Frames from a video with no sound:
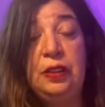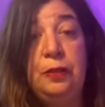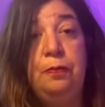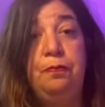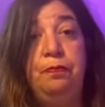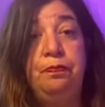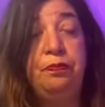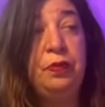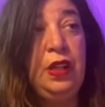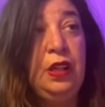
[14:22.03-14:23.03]
here.
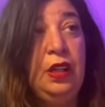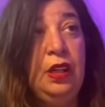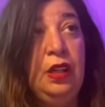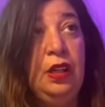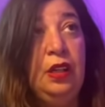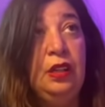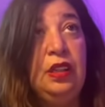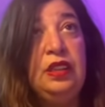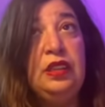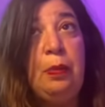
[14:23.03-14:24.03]

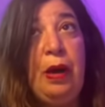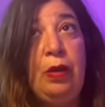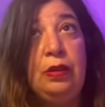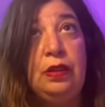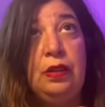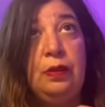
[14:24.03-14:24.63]
This is about